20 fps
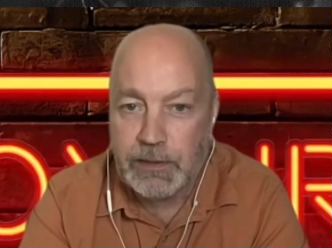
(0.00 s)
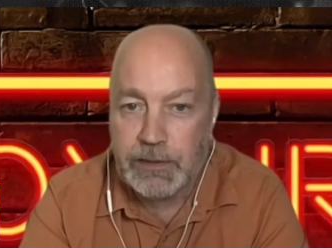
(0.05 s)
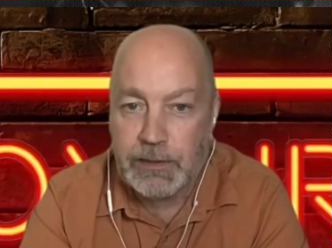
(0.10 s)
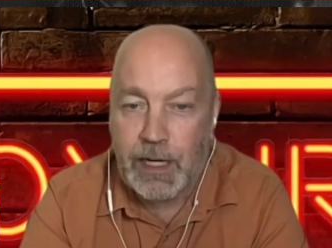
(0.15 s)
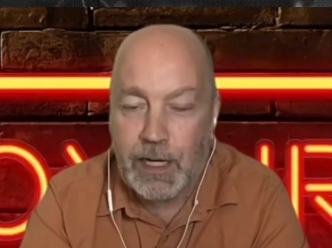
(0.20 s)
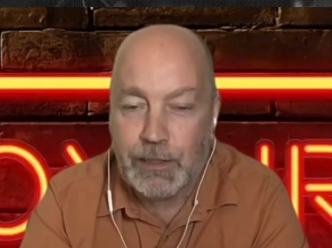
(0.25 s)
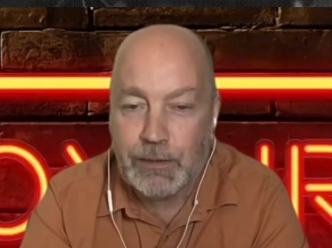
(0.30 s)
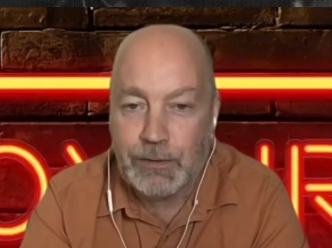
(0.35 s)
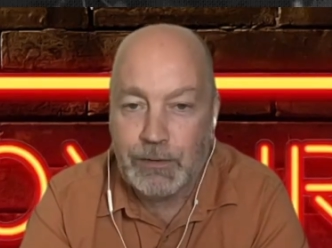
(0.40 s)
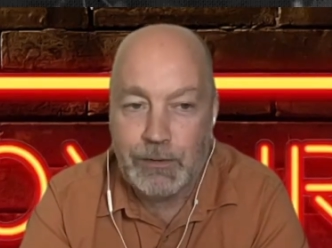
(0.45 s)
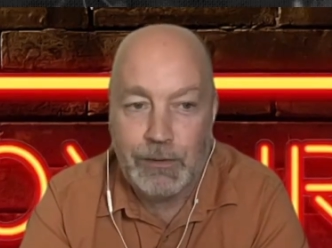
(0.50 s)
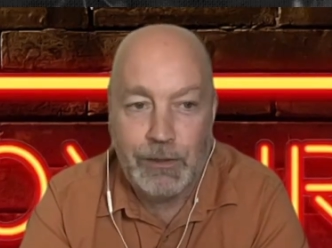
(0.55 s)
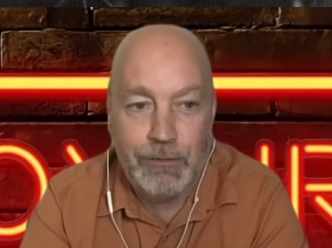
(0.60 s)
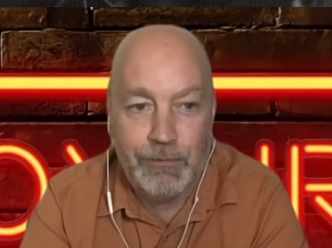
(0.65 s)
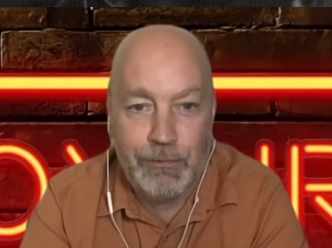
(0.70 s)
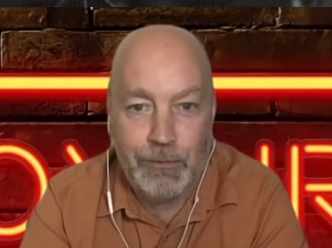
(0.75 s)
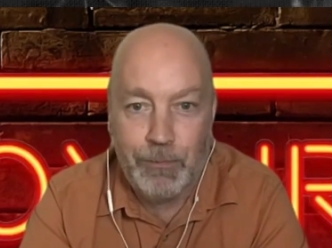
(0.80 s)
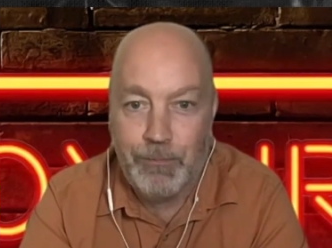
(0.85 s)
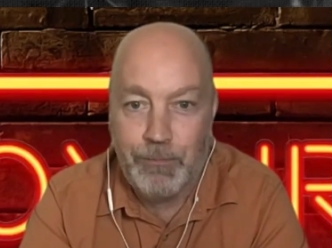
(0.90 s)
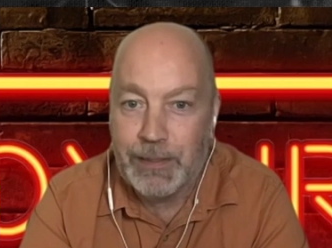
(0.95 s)
It's actually good
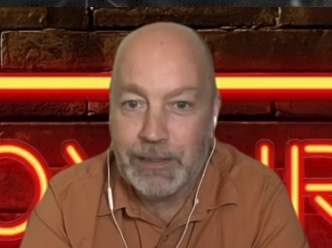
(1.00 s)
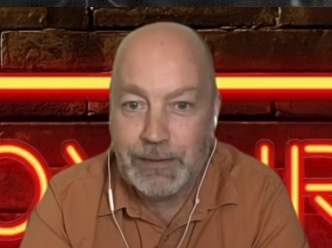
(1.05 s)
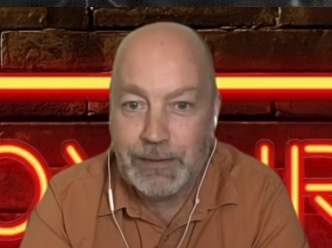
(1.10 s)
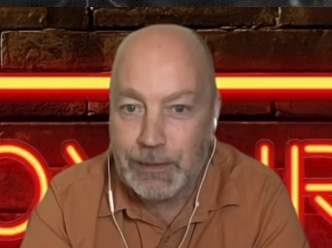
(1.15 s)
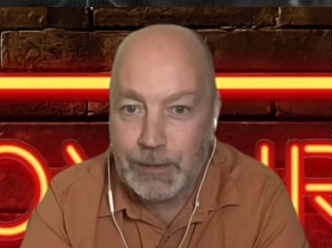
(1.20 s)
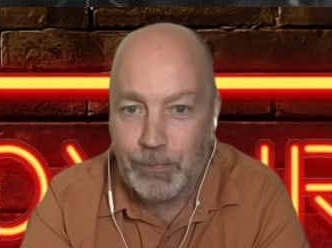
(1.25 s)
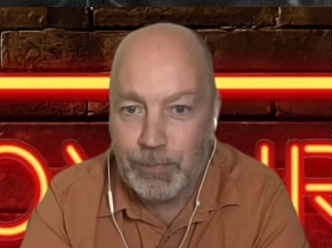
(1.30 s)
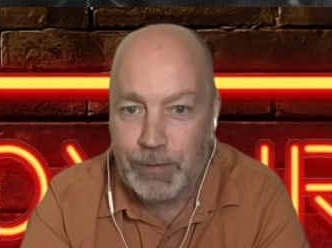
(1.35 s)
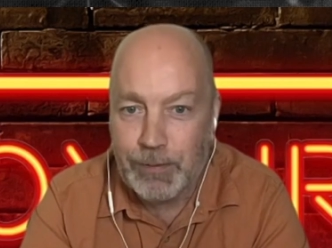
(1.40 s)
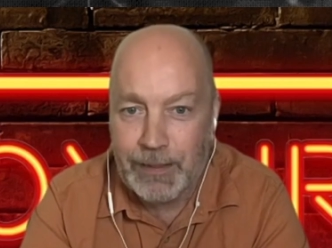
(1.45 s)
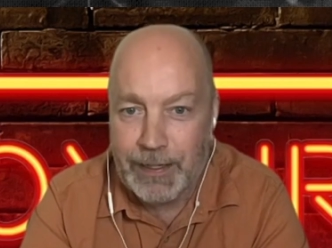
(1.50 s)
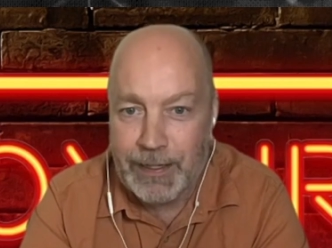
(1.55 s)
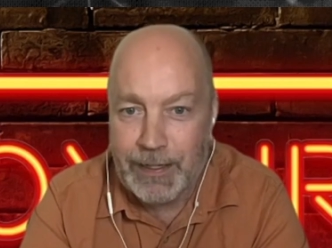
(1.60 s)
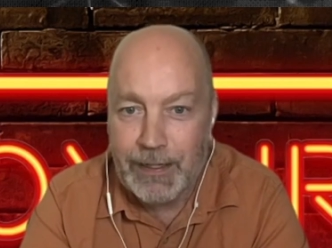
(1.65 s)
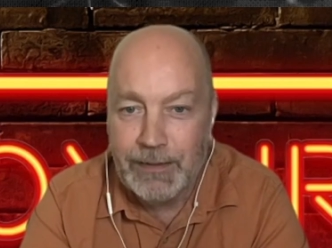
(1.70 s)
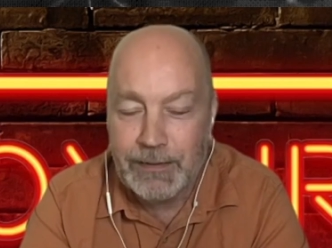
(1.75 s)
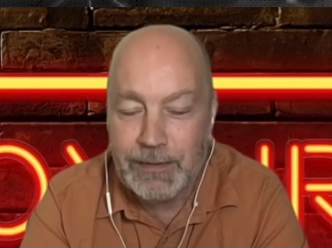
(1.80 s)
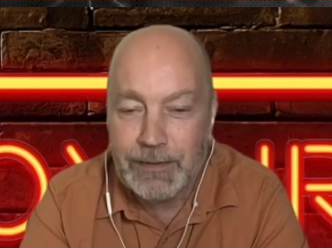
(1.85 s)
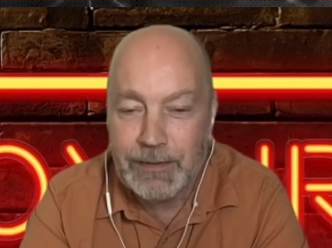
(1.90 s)
for business plans.